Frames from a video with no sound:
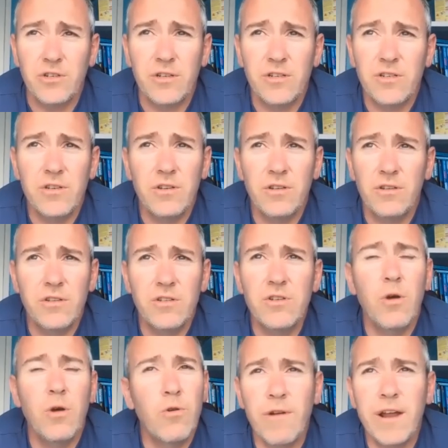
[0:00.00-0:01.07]
And there's, there's
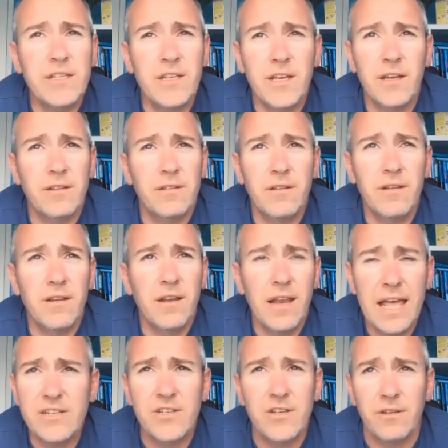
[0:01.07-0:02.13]
no greater
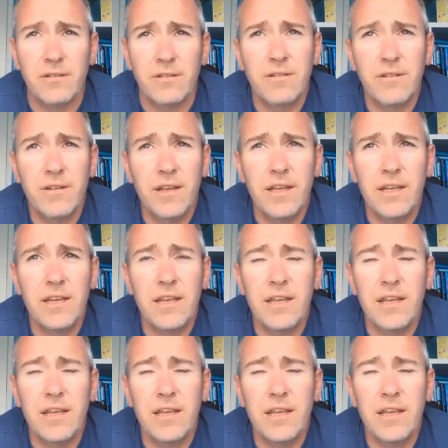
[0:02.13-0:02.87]
lesson in,